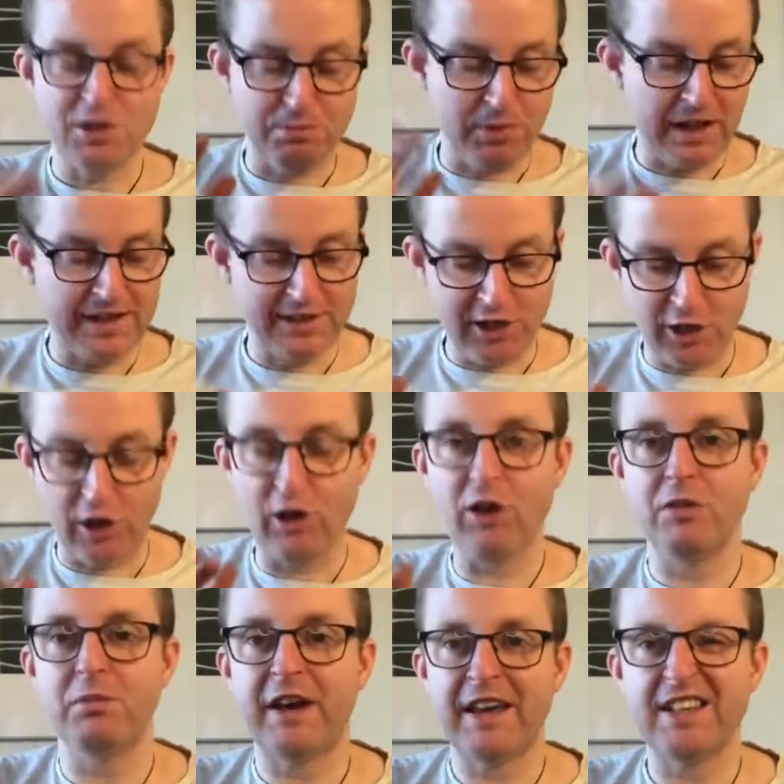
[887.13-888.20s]
planting
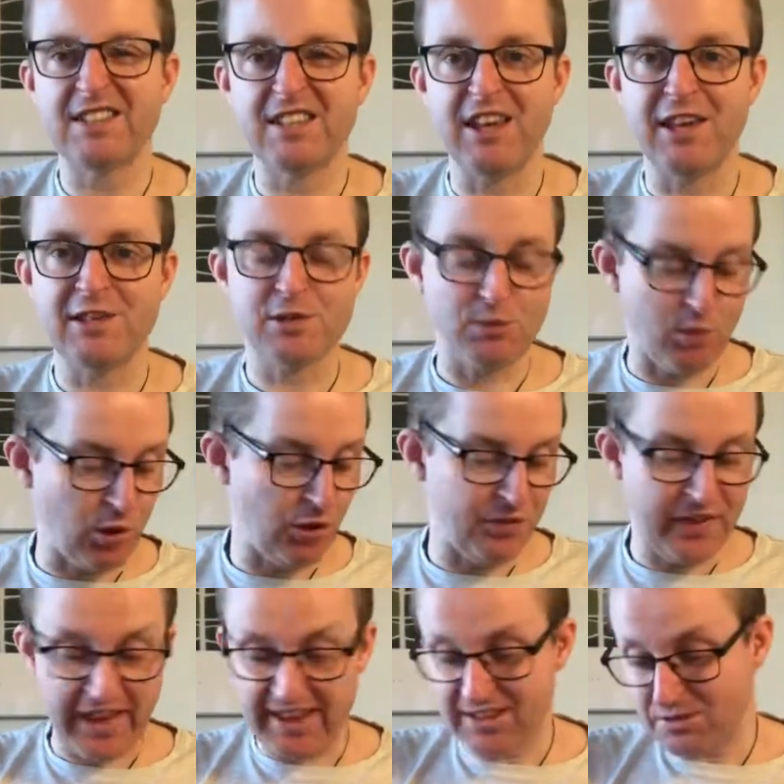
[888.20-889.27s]
all my seeds.
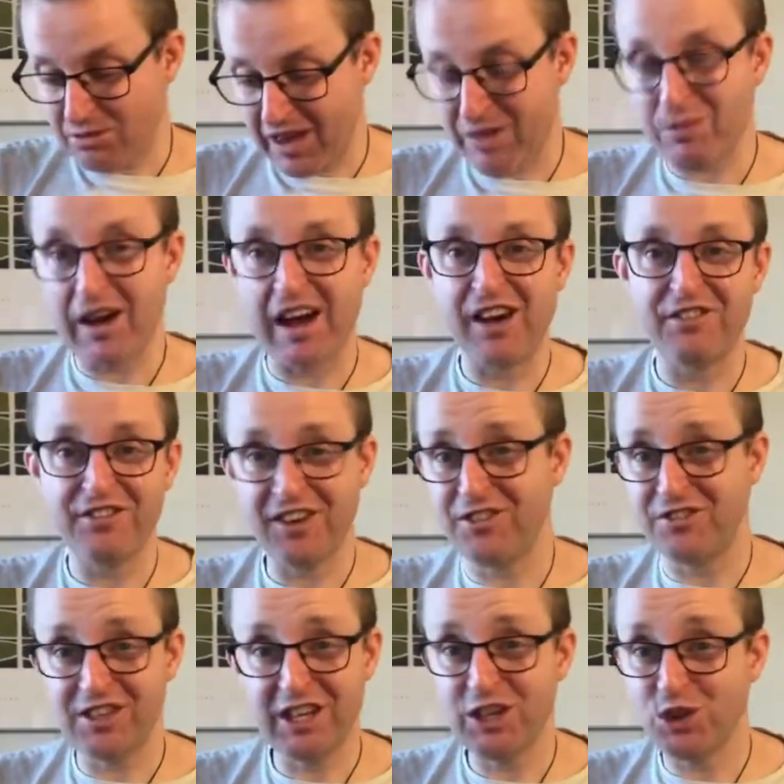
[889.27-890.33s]
What takes me about
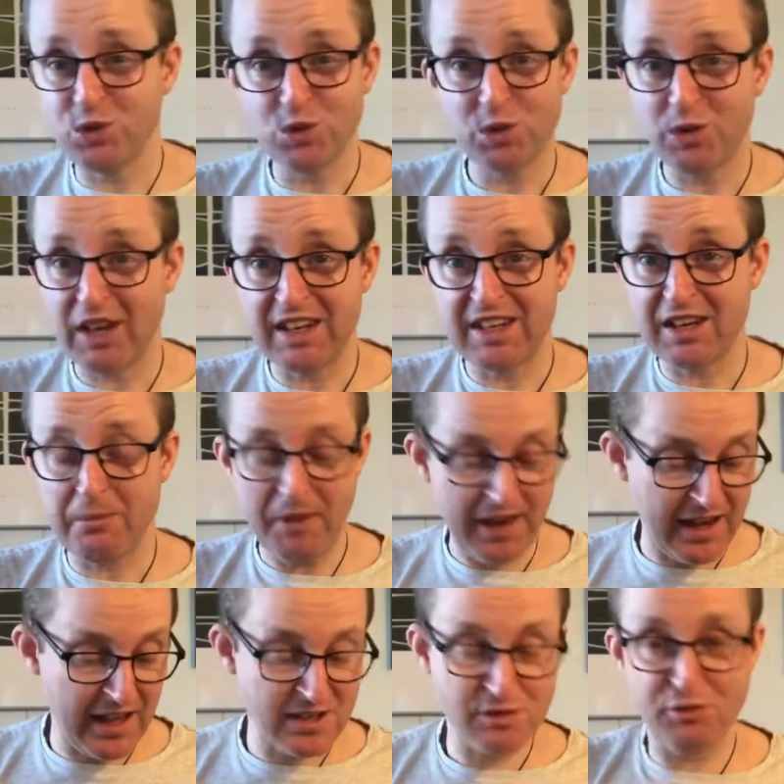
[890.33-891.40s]
15 to 20
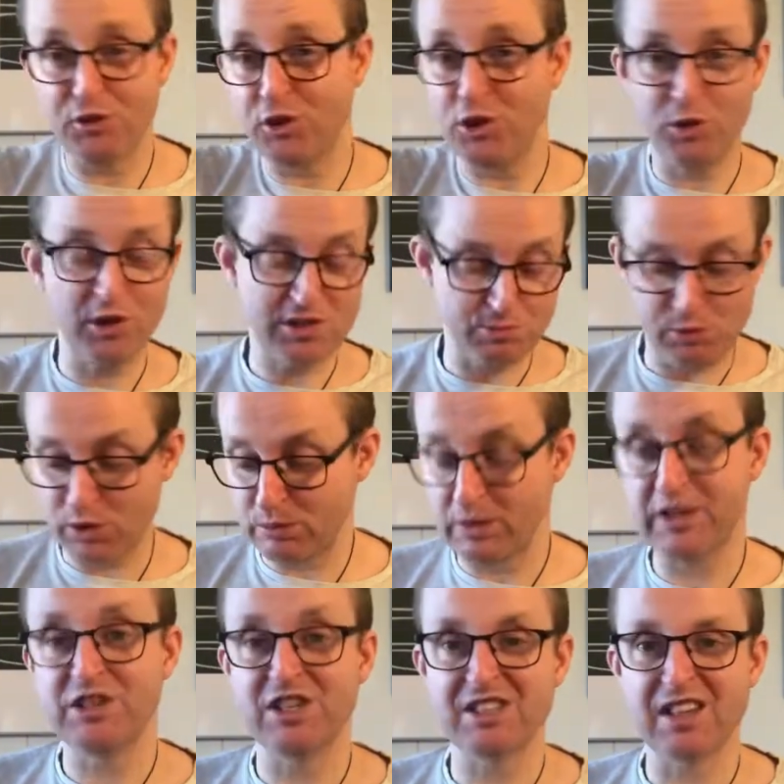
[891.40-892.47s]
minutes, for you it's
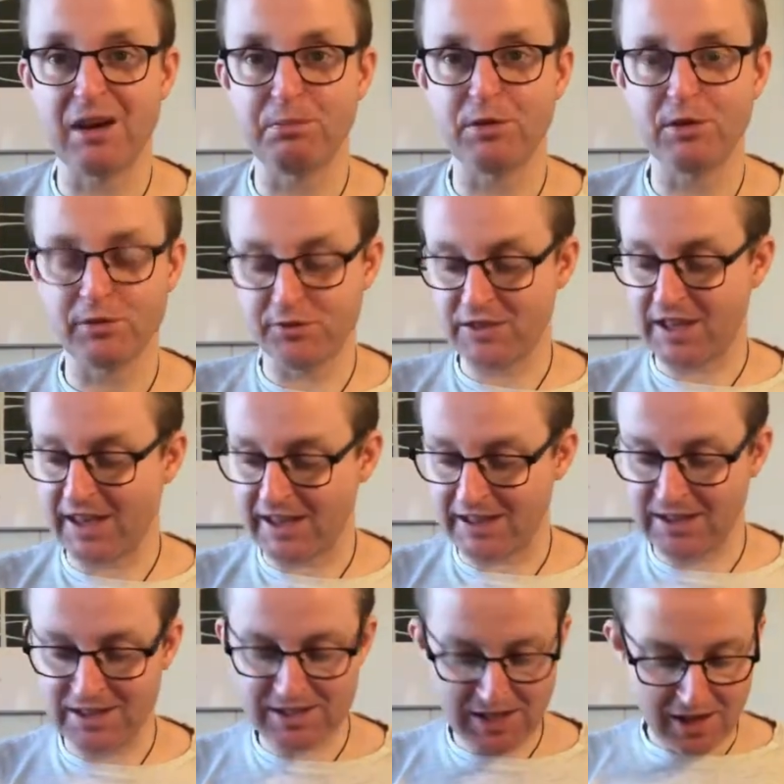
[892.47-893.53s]
probably just a couple of
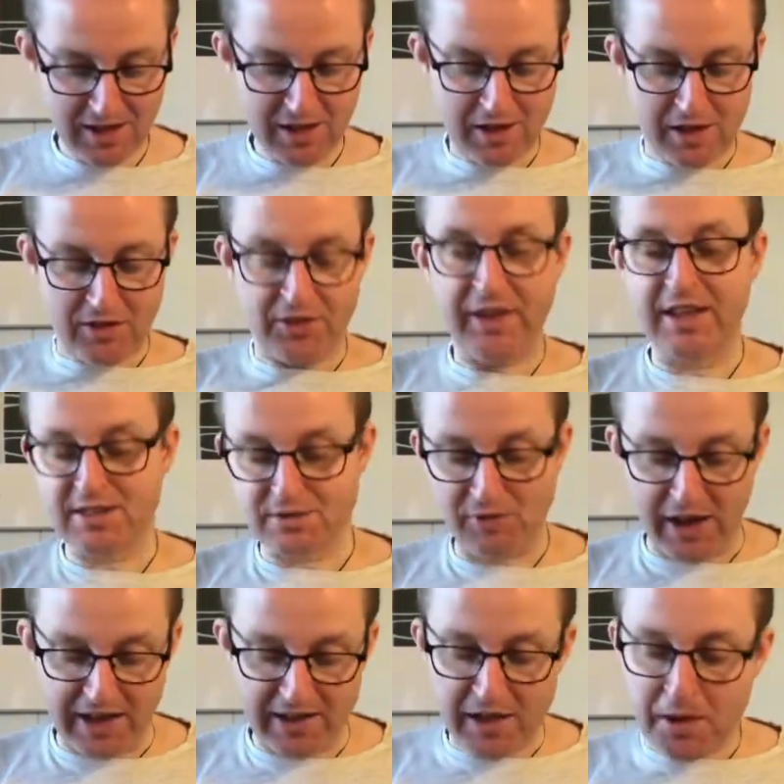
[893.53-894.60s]
seconds. that's
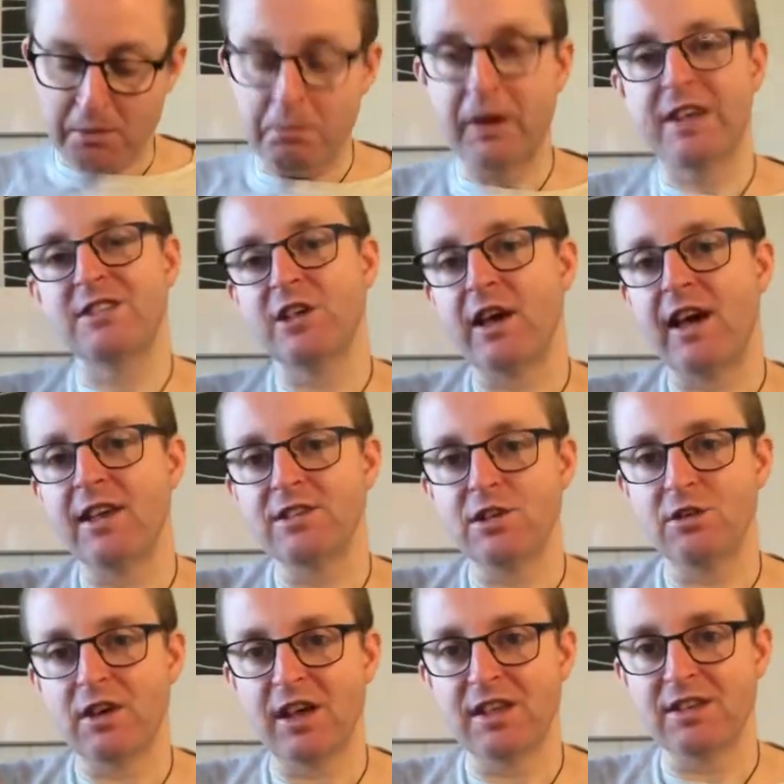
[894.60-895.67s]
fine. But as
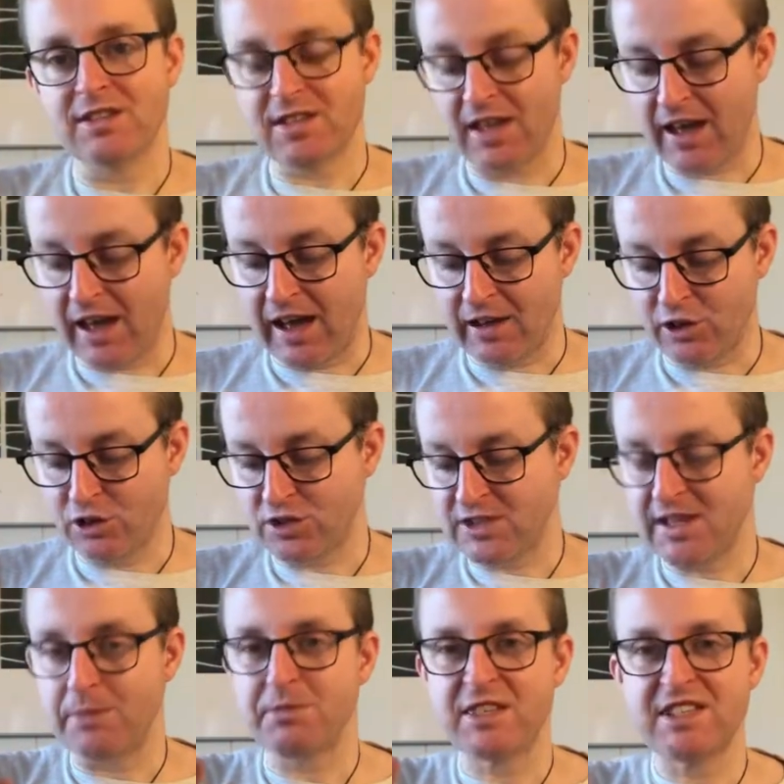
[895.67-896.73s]
you can see, I got
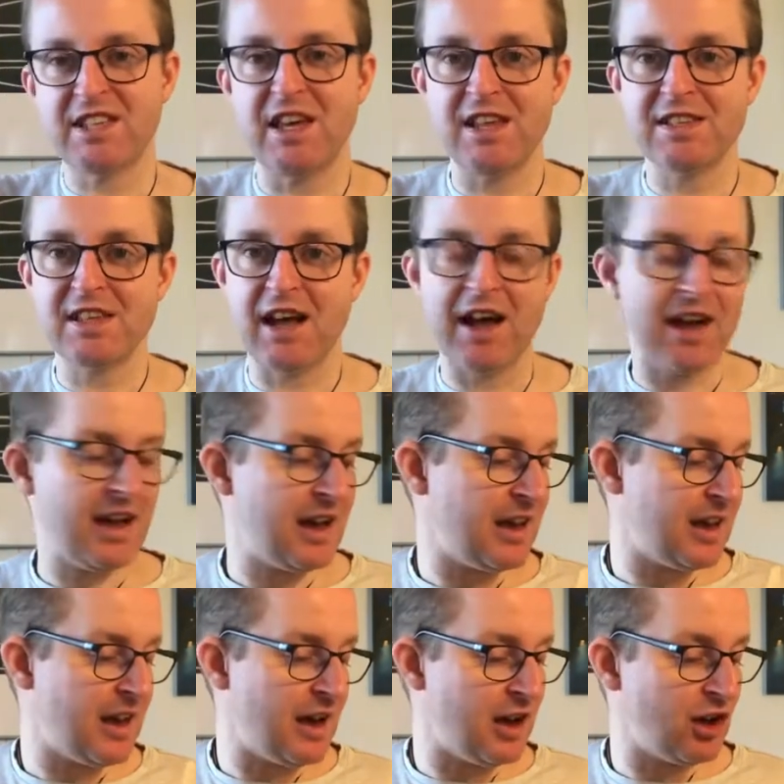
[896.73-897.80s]
some seeds.
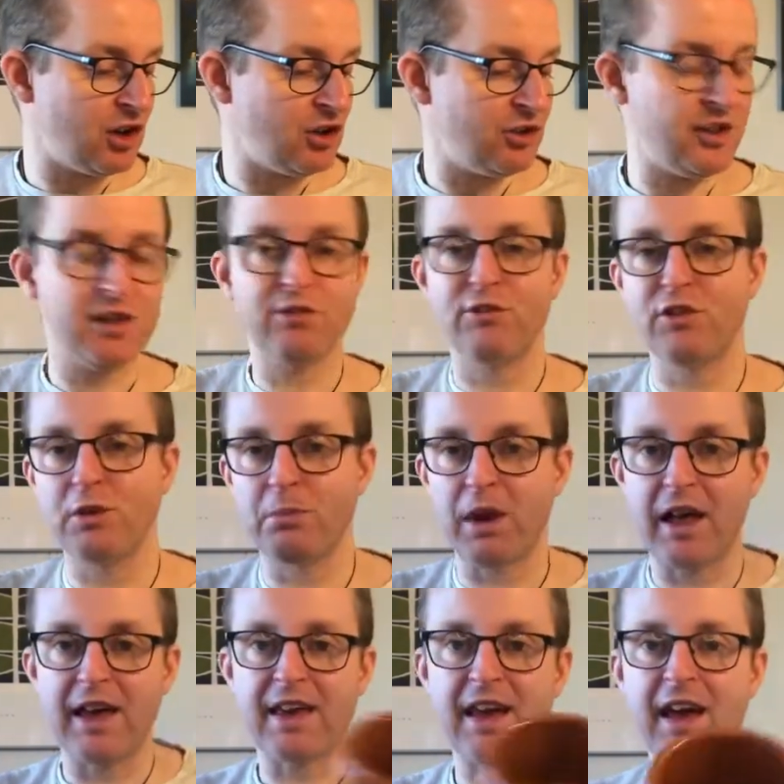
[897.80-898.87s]
I got it from
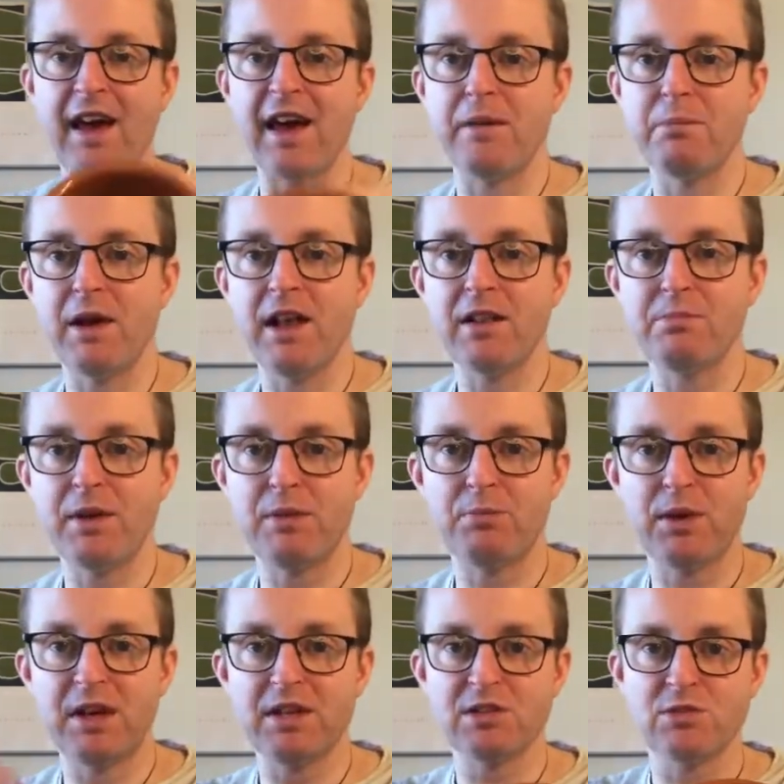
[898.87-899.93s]
like bell
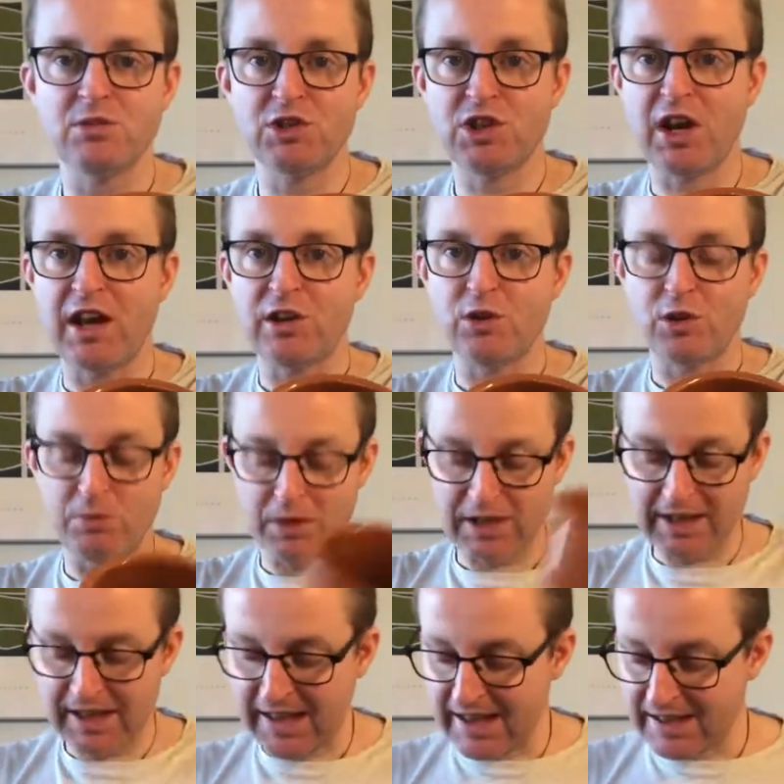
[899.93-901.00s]
peppers, which I
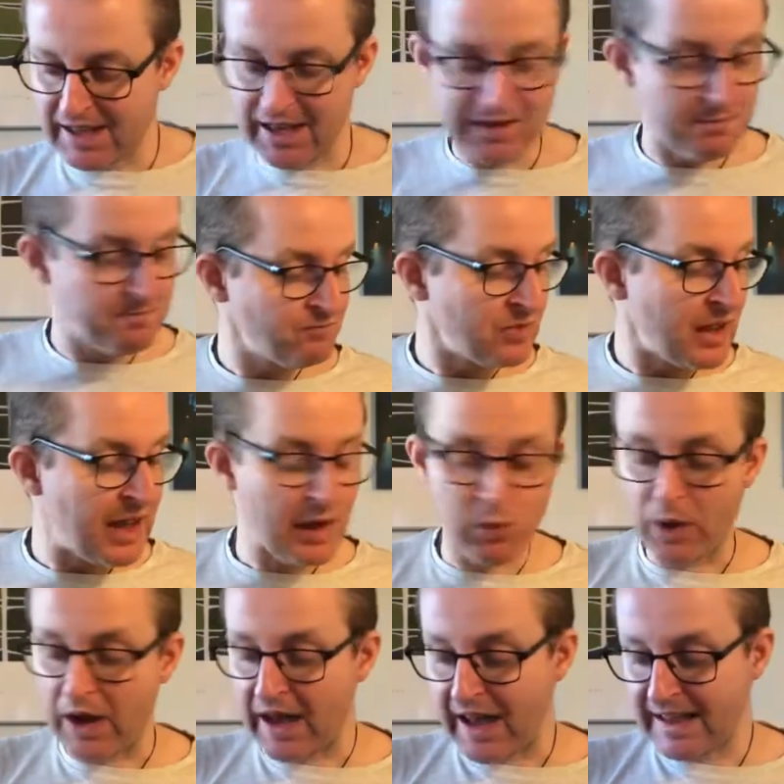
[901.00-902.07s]
normally eaten. And
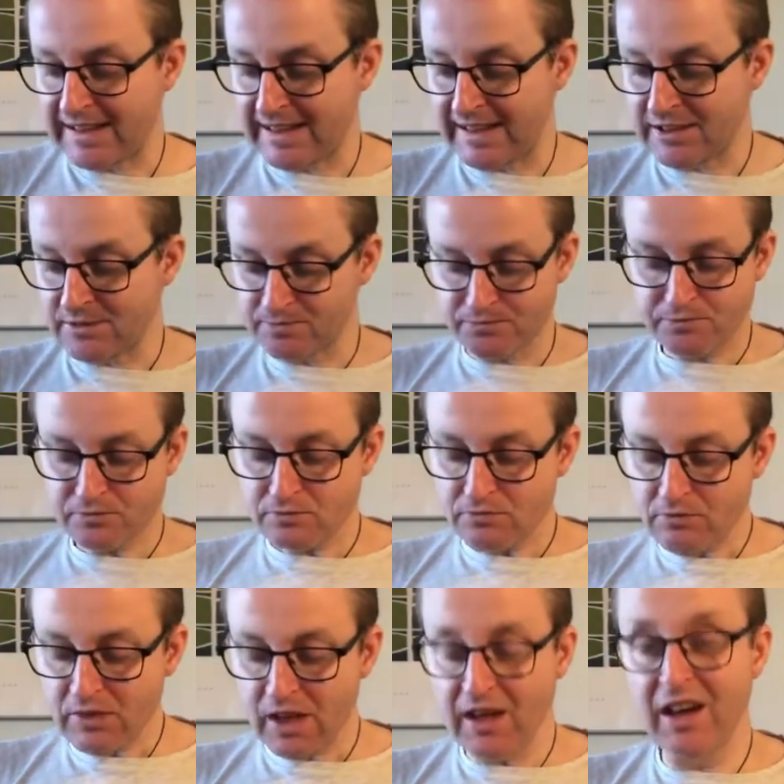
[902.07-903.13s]
what I did,
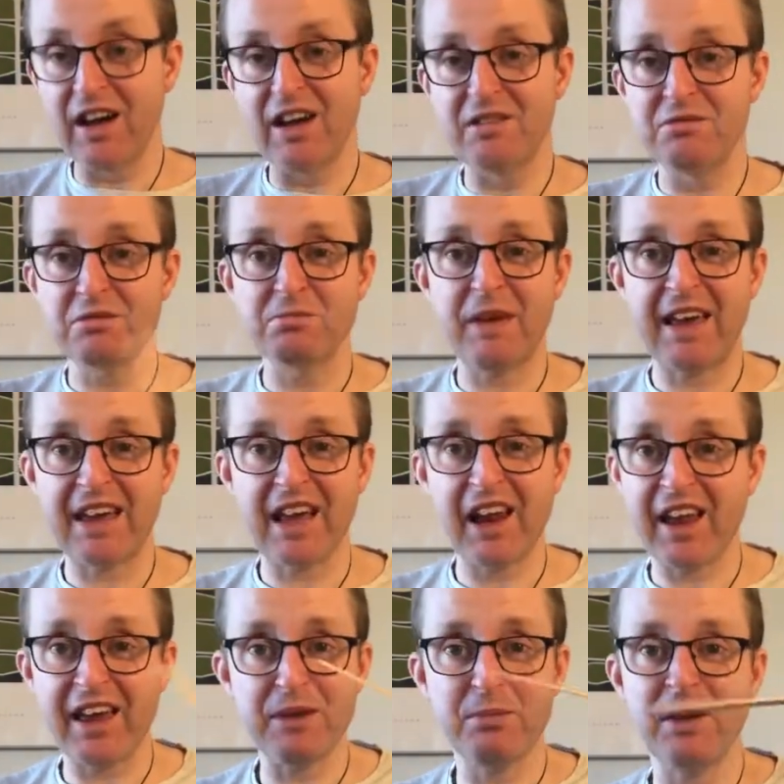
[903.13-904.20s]
make a
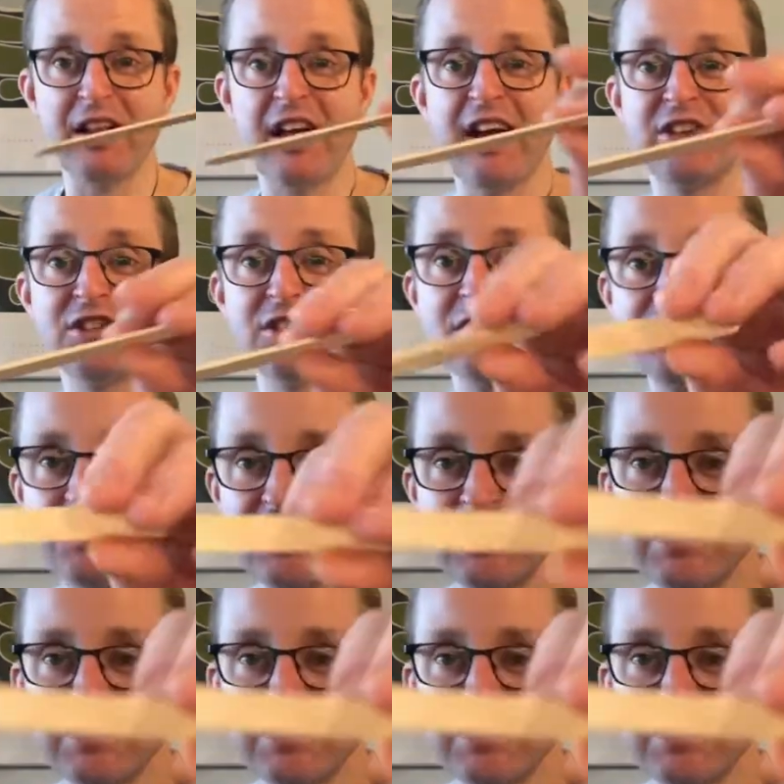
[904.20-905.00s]
label. I just got this